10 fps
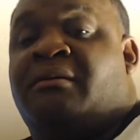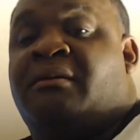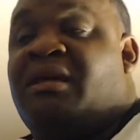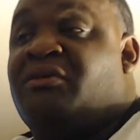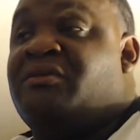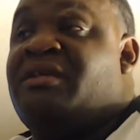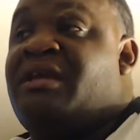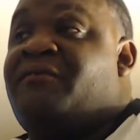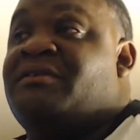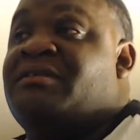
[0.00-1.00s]
It's gonna tell
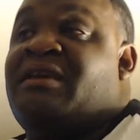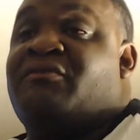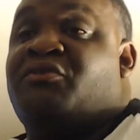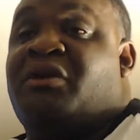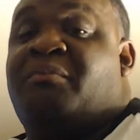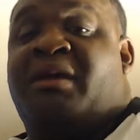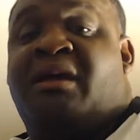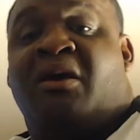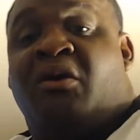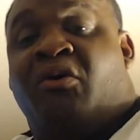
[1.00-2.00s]
you if it's
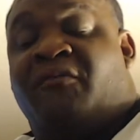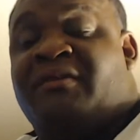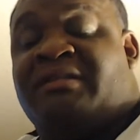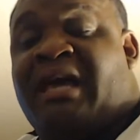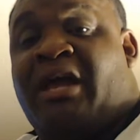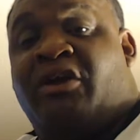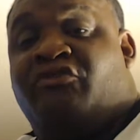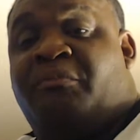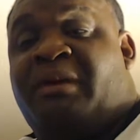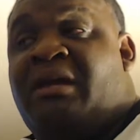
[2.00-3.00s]
720p or if it's
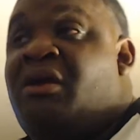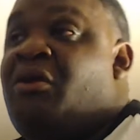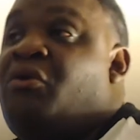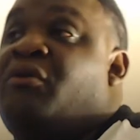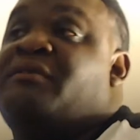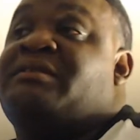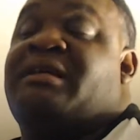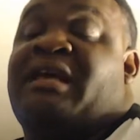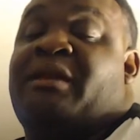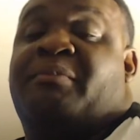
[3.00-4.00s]
900p or if it's
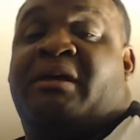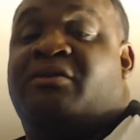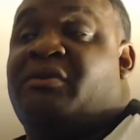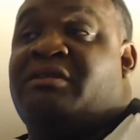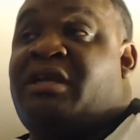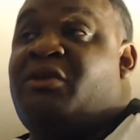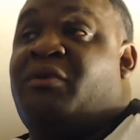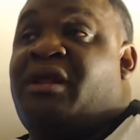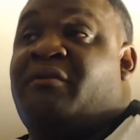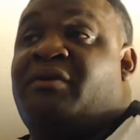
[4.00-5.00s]
1080p. It's gonna tell you
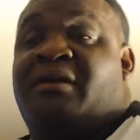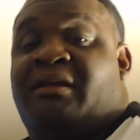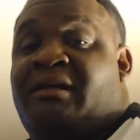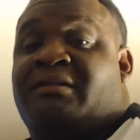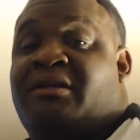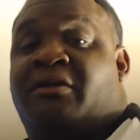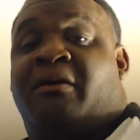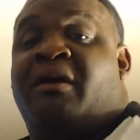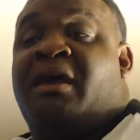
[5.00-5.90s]
whatever is in there.